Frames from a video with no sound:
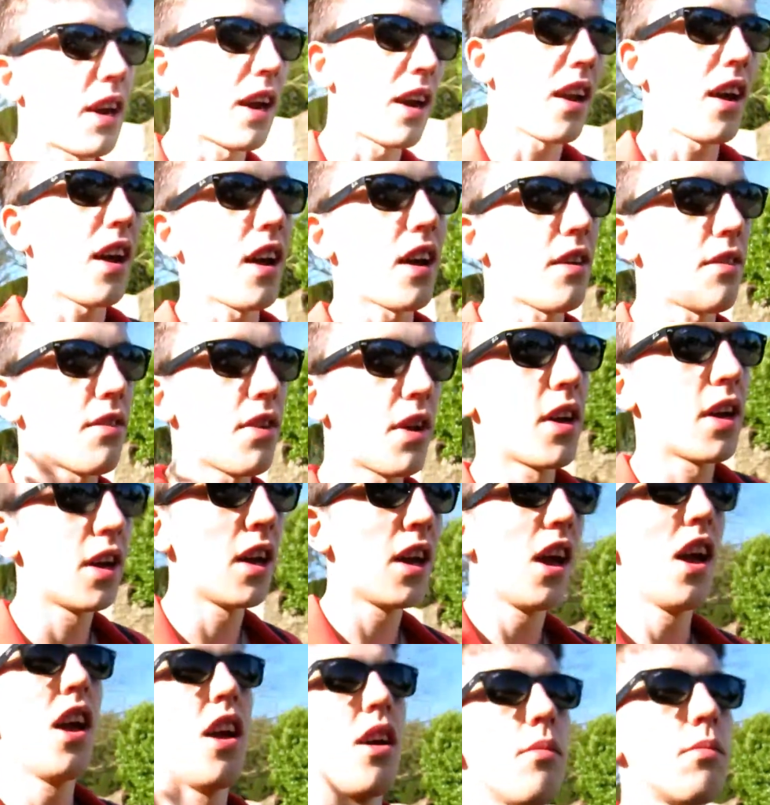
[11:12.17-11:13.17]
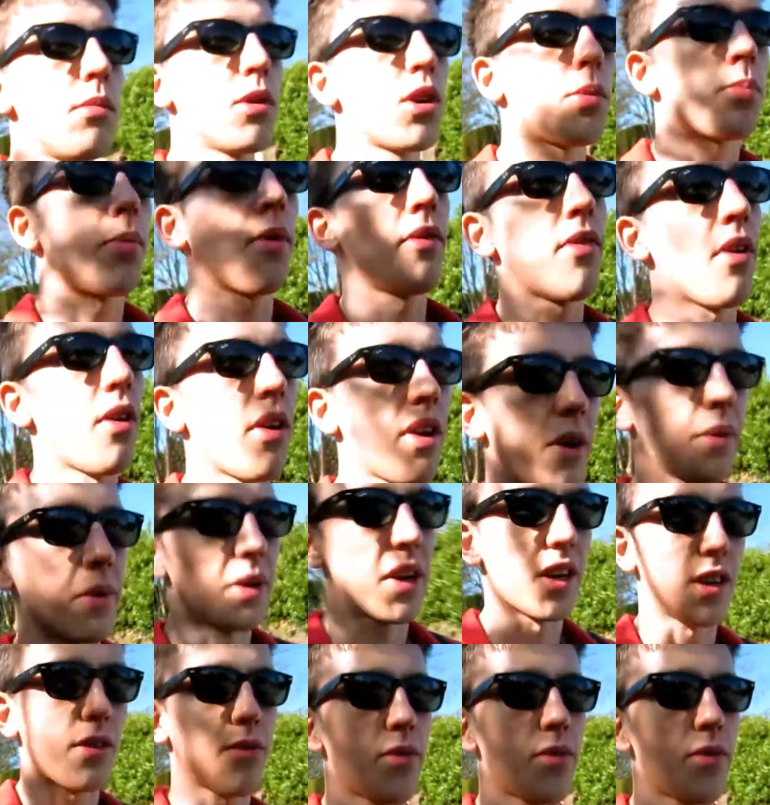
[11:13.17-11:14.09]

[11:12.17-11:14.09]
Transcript: alive. Much prefer it when it's